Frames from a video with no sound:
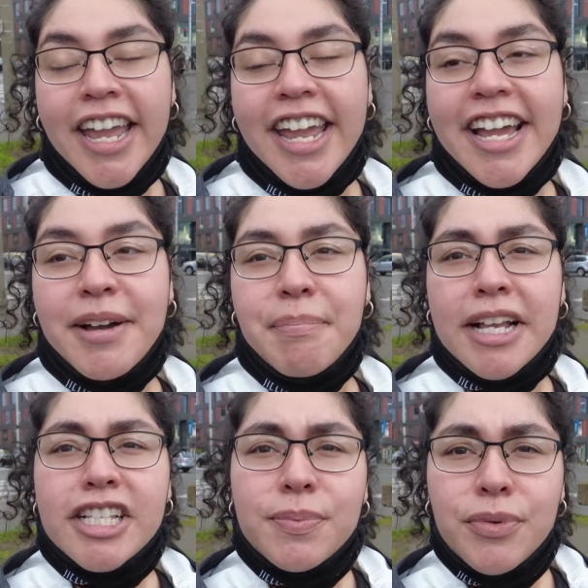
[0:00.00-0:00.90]
And
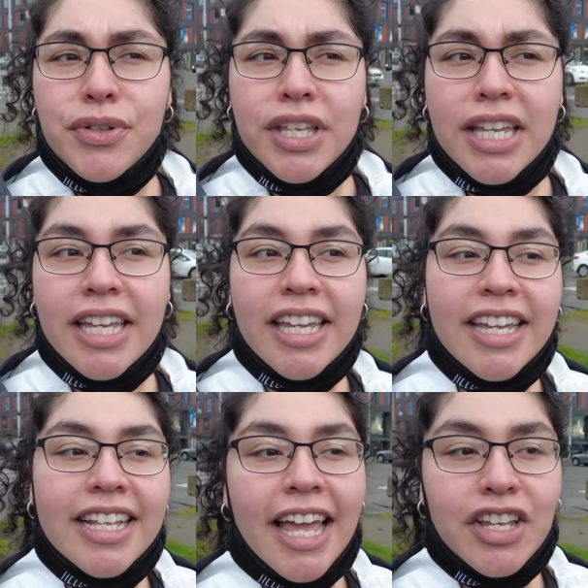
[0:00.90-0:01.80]
my smoothie,
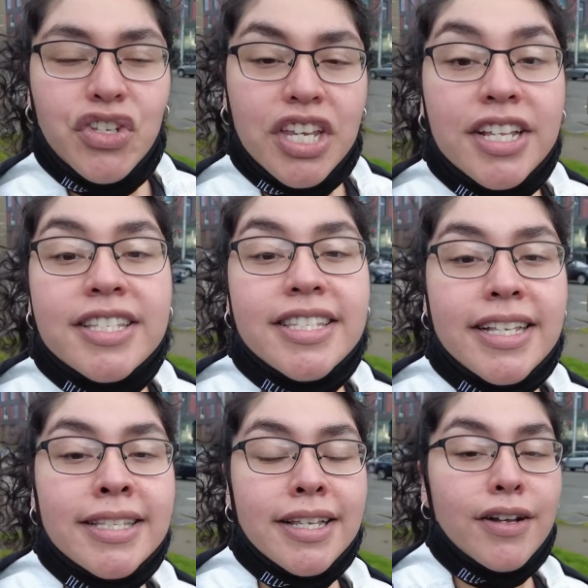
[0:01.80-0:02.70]
it actually
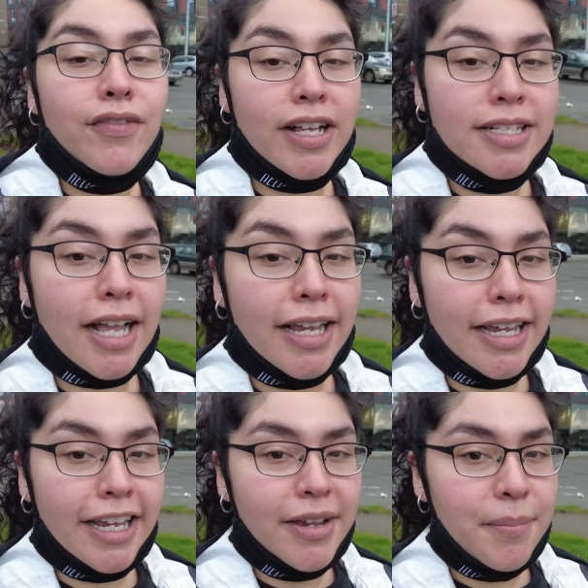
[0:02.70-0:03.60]
consists of
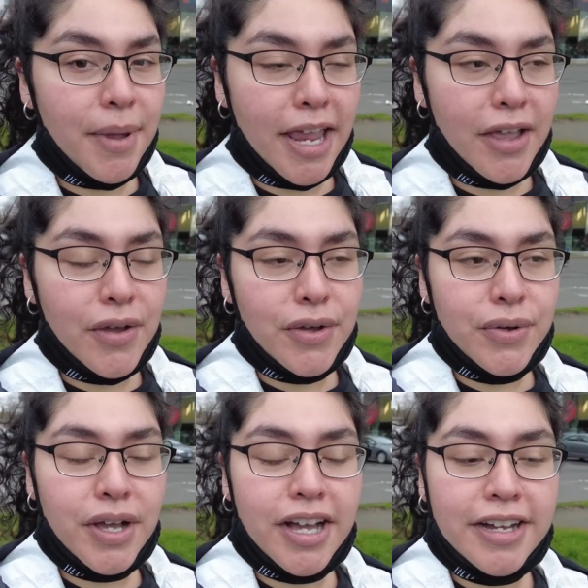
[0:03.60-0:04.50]
acai,
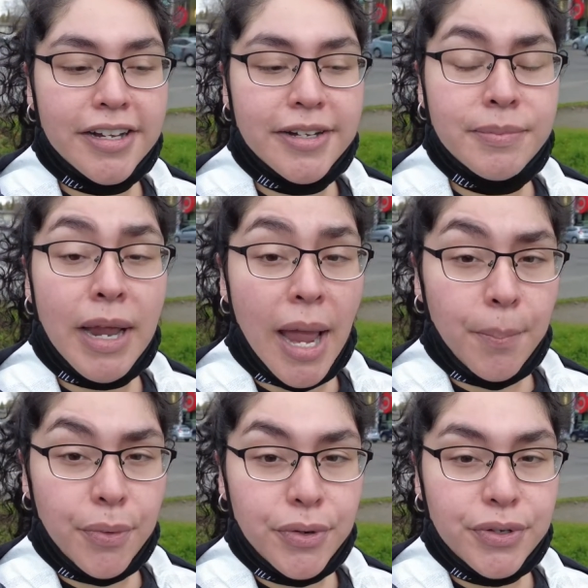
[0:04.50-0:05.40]
mango,
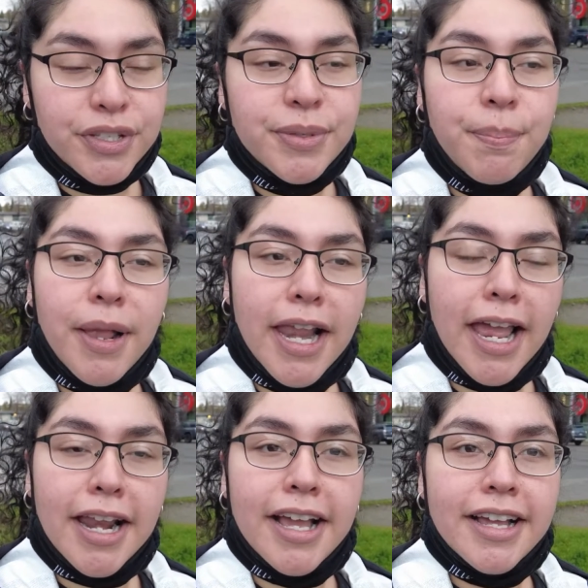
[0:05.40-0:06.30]
apples,
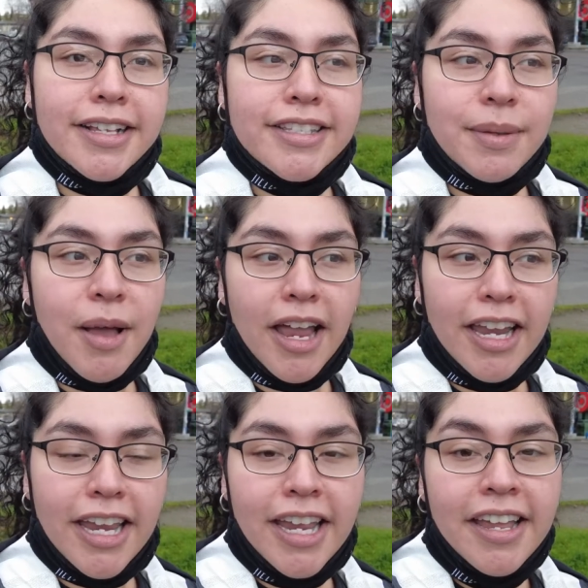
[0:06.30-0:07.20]
banana, some
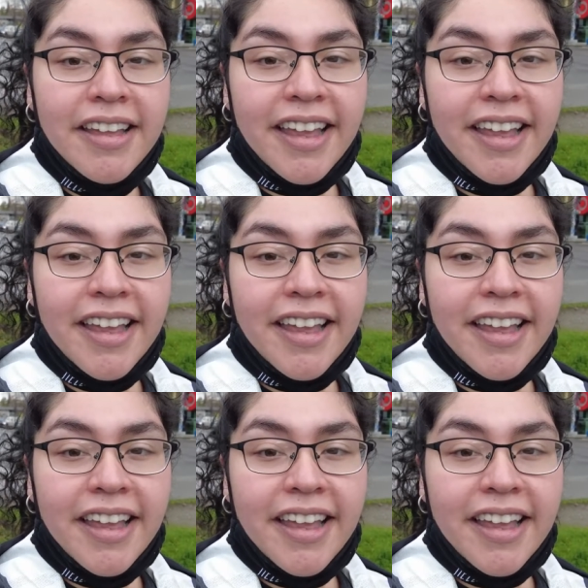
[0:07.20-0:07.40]
honey,